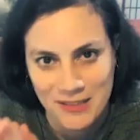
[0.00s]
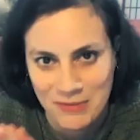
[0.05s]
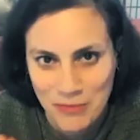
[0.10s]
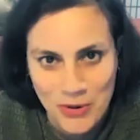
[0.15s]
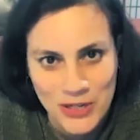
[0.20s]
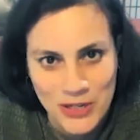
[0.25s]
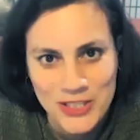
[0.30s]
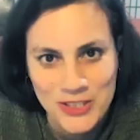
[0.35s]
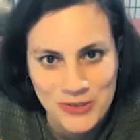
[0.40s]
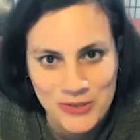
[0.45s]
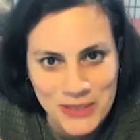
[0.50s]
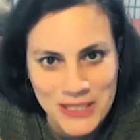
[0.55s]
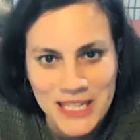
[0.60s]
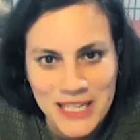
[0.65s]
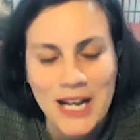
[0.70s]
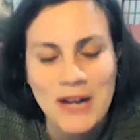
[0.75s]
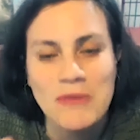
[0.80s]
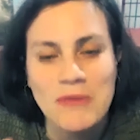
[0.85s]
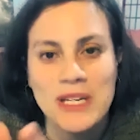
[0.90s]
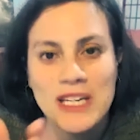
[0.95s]
mortgage we
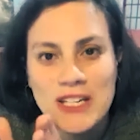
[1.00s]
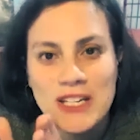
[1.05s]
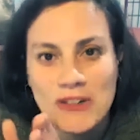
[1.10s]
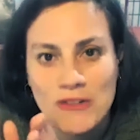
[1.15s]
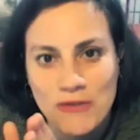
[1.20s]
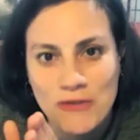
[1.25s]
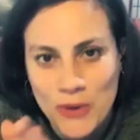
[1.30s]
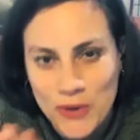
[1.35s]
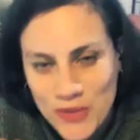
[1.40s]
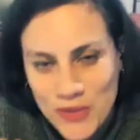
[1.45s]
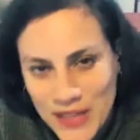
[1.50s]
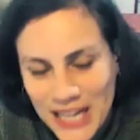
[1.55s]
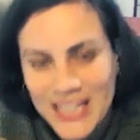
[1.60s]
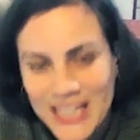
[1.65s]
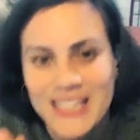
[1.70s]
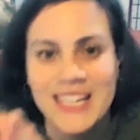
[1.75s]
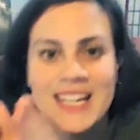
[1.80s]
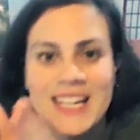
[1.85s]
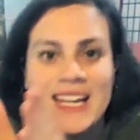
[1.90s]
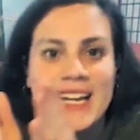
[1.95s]
got. We can afford that
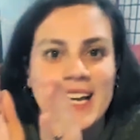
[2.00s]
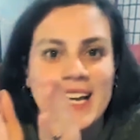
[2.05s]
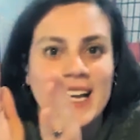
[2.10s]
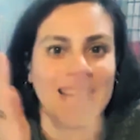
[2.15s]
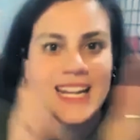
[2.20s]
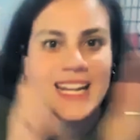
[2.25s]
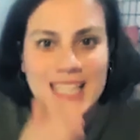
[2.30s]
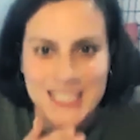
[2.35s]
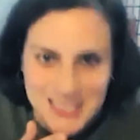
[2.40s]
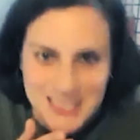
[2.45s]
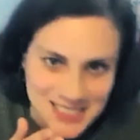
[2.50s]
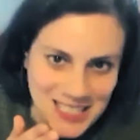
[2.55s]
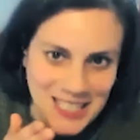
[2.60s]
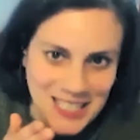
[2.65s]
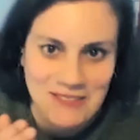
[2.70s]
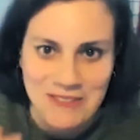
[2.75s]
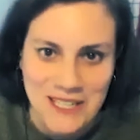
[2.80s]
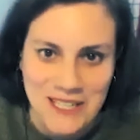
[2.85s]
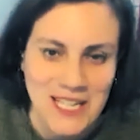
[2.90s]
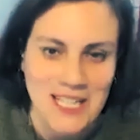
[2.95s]
and
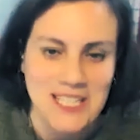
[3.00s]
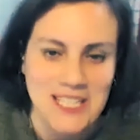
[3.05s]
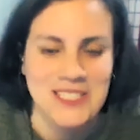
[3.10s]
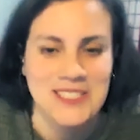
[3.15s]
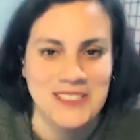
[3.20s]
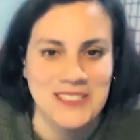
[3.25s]
take vacations